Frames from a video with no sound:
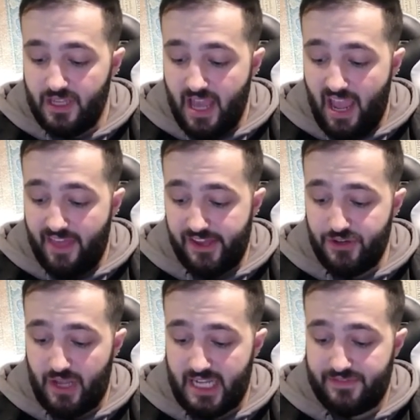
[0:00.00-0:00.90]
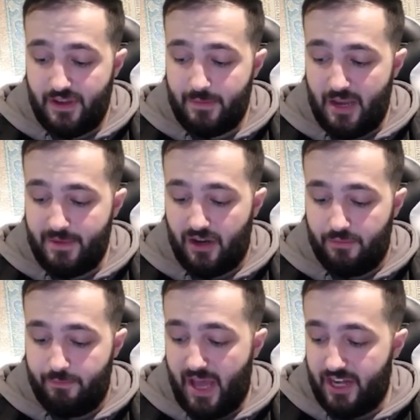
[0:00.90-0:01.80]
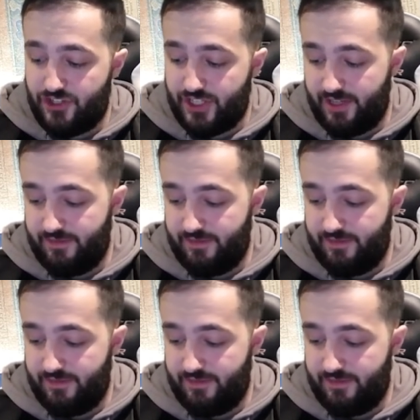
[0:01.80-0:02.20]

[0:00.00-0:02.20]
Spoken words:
And then you'll activate Meow Meow, banishing it.